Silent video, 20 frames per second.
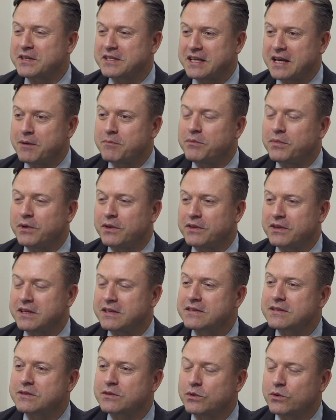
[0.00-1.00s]
example,
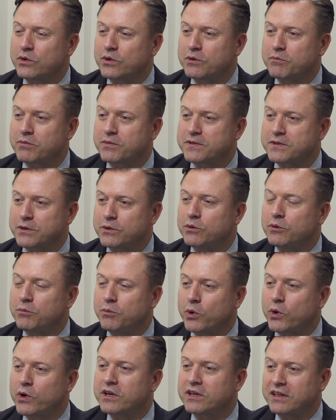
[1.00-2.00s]
these school
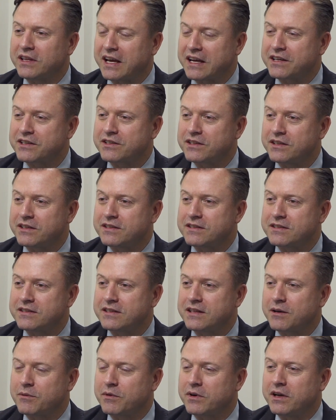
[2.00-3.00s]
board elections
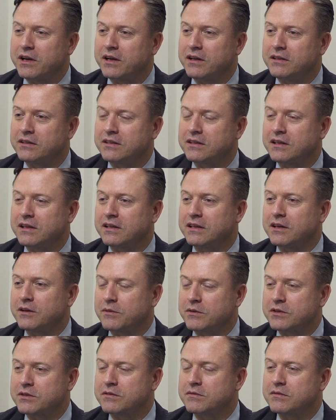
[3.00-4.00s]
that were held, you know,
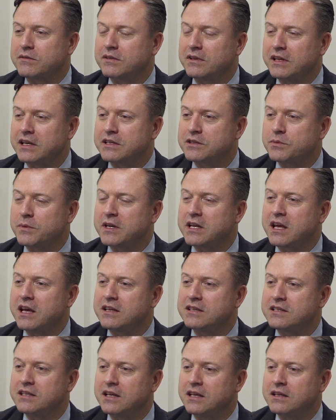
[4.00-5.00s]
in late
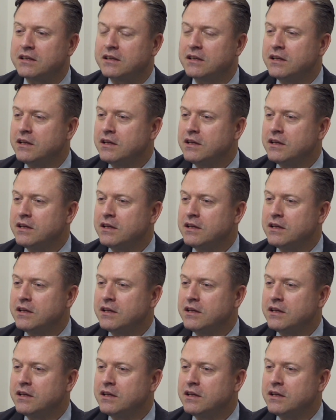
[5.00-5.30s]
2018.